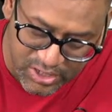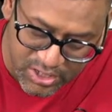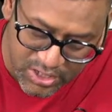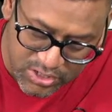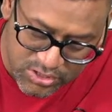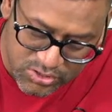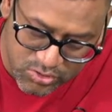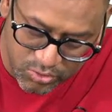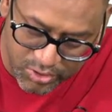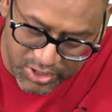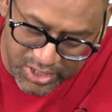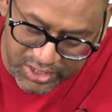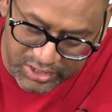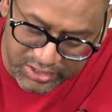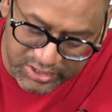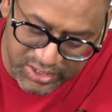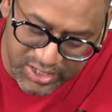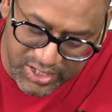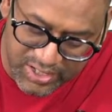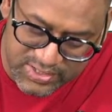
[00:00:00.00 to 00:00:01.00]
So 80
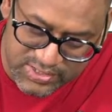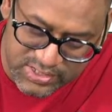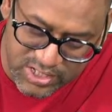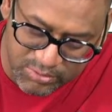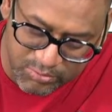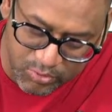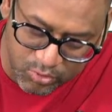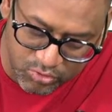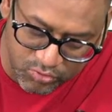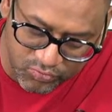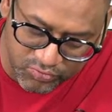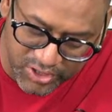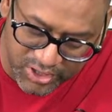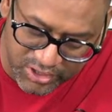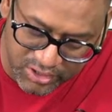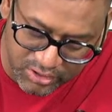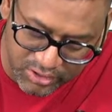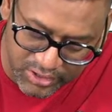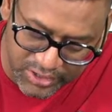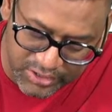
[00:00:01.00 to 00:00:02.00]
lakh is the amount of
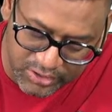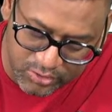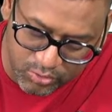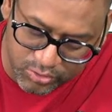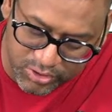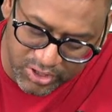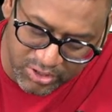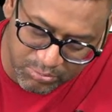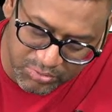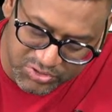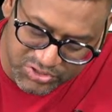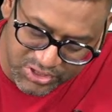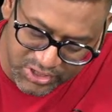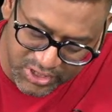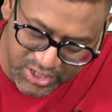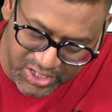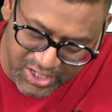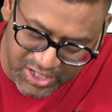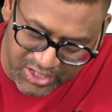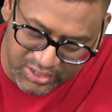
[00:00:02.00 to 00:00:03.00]
debtor into 10%,
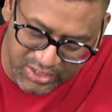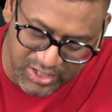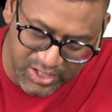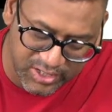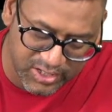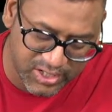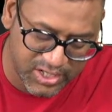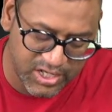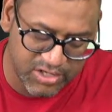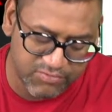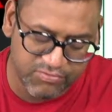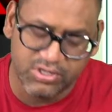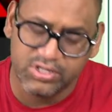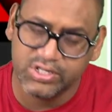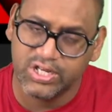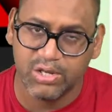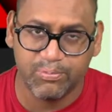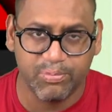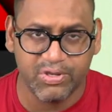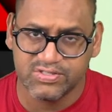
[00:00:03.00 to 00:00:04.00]
8 lakh he will
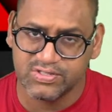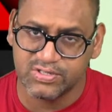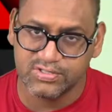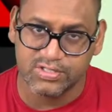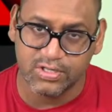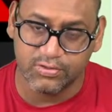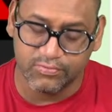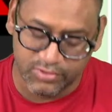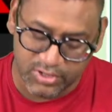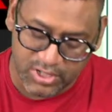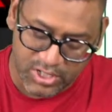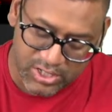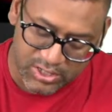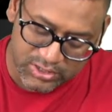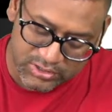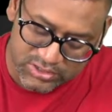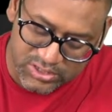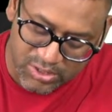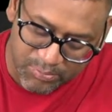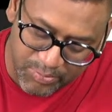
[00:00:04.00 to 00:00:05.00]
keep as reserve.
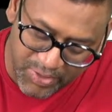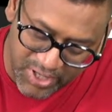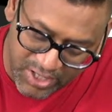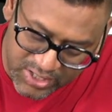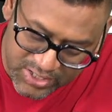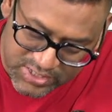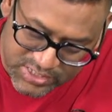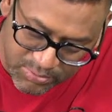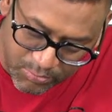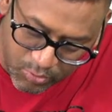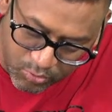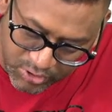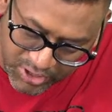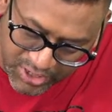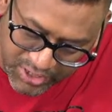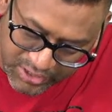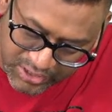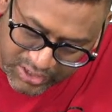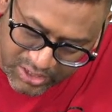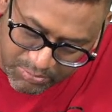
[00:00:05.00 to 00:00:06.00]
The balance amount
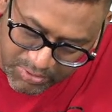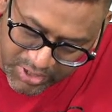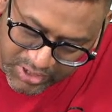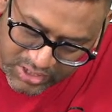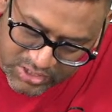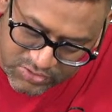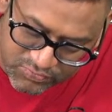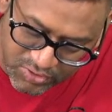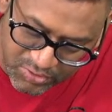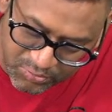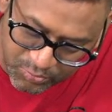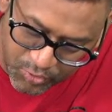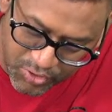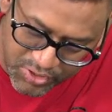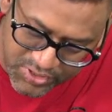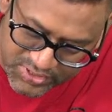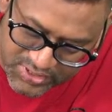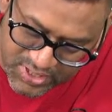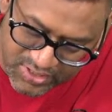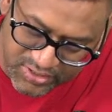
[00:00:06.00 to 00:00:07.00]
80 minus
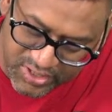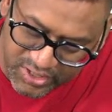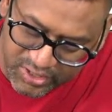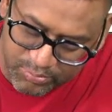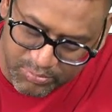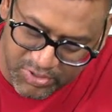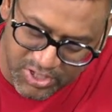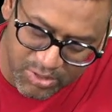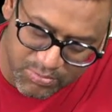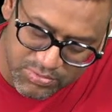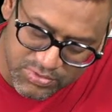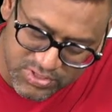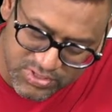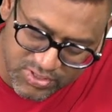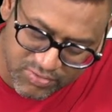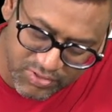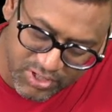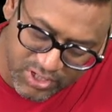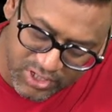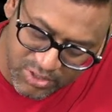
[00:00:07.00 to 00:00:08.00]
1.68 becomes
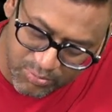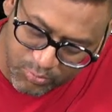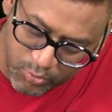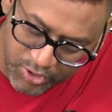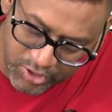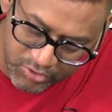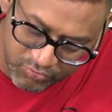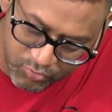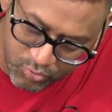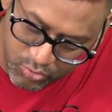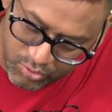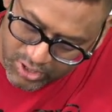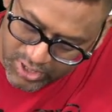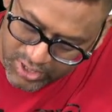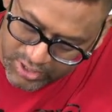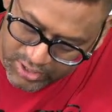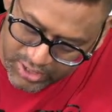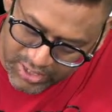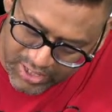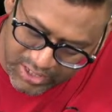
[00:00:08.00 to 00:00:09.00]
70.4 lakh,
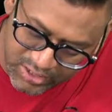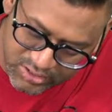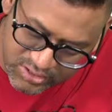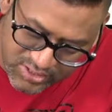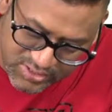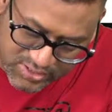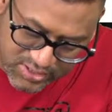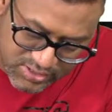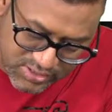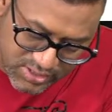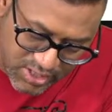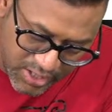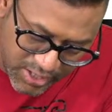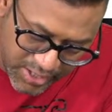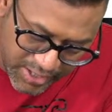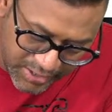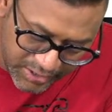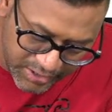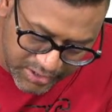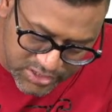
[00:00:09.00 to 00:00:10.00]
and this is the
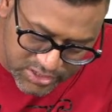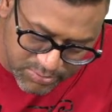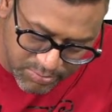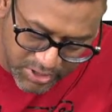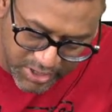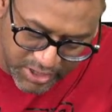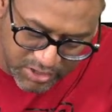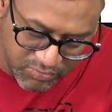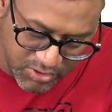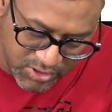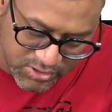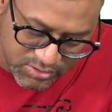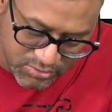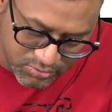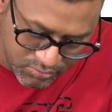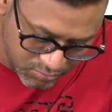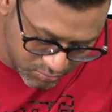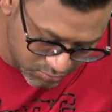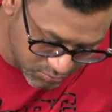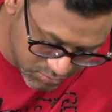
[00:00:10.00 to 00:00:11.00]
eligible advance.
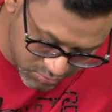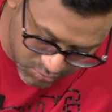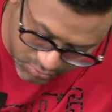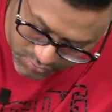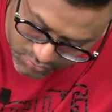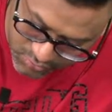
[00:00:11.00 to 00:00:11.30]
Oh, sorry.